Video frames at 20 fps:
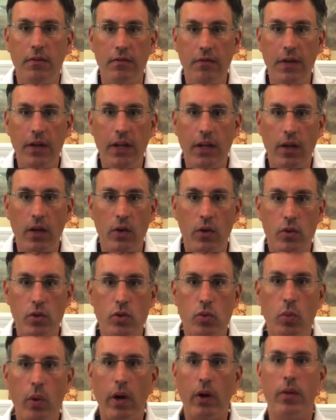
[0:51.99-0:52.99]

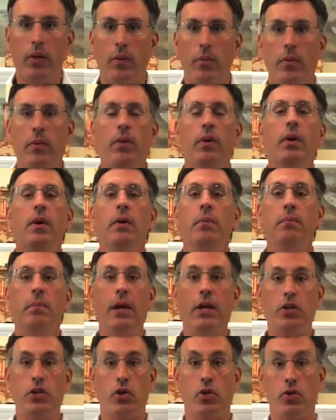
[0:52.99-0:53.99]
videos where the
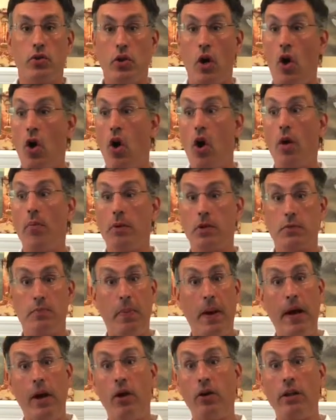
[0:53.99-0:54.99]
pitcher's arm is
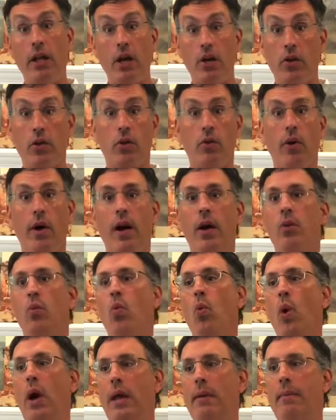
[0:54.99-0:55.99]
parallel to the
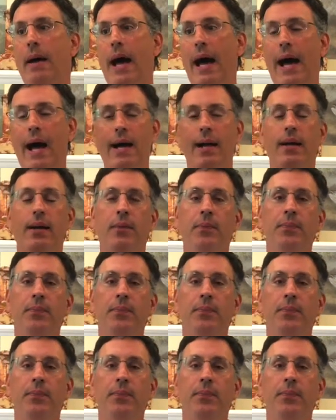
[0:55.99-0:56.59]
ground way back.